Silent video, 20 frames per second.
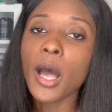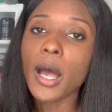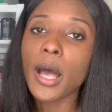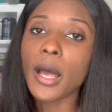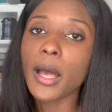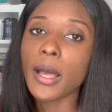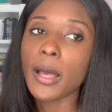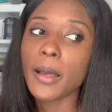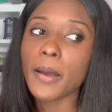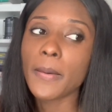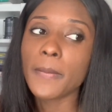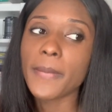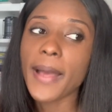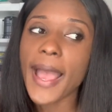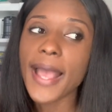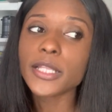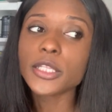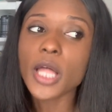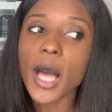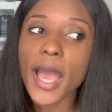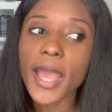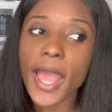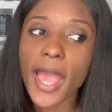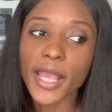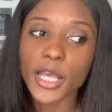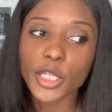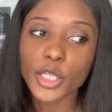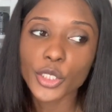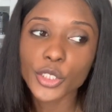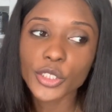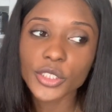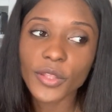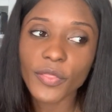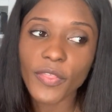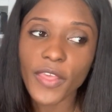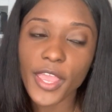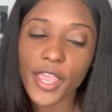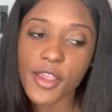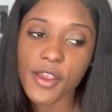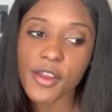I clerked
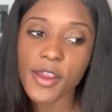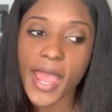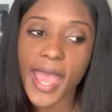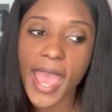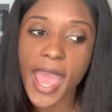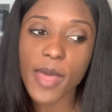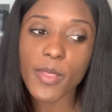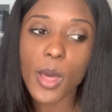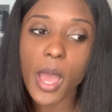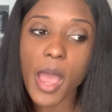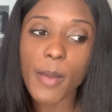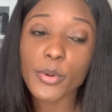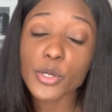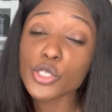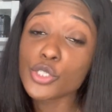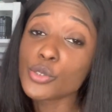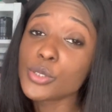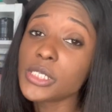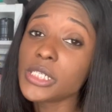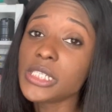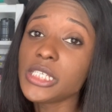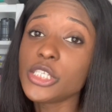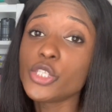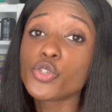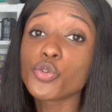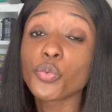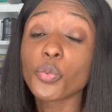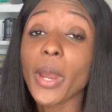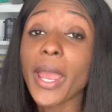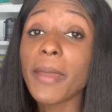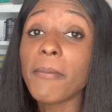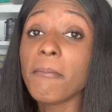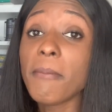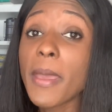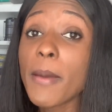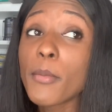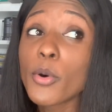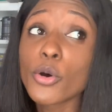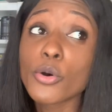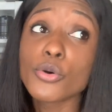there. I had the opportunity to write
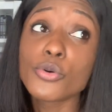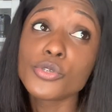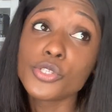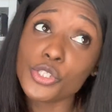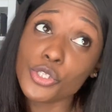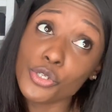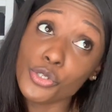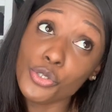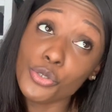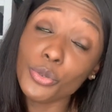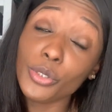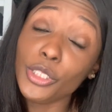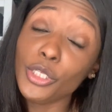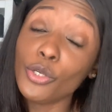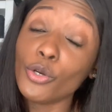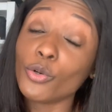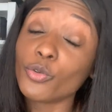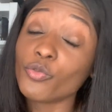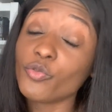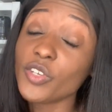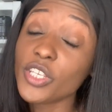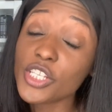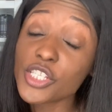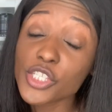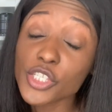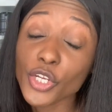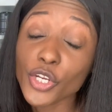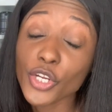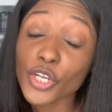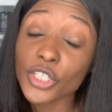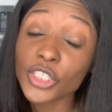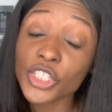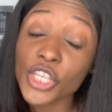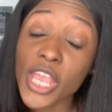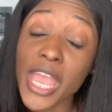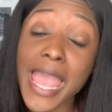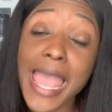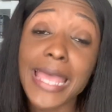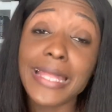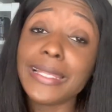memos, to do legal research.
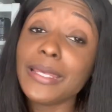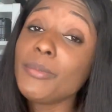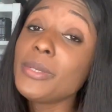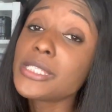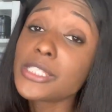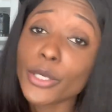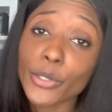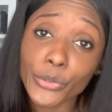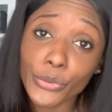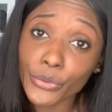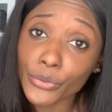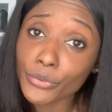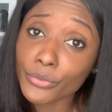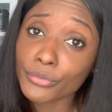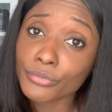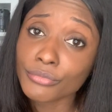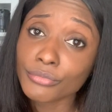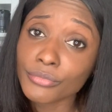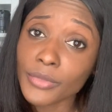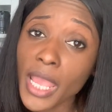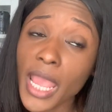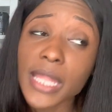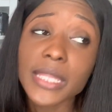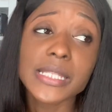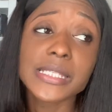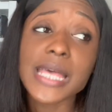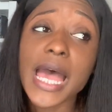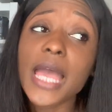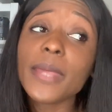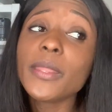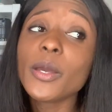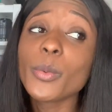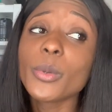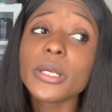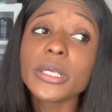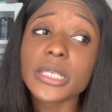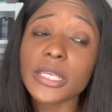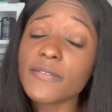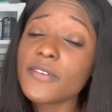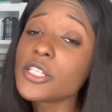And let me tell you, the time that
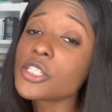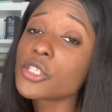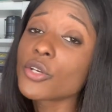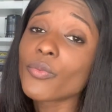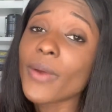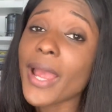we're given to